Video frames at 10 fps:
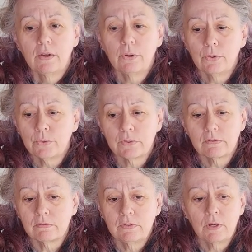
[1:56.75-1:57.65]

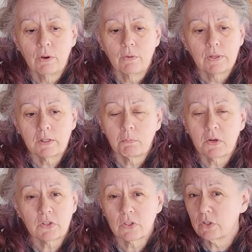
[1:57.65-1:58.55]
who's, you know,
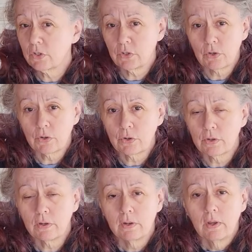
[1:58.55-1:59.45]
expressed
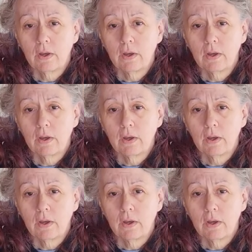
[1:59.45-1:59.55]
concern.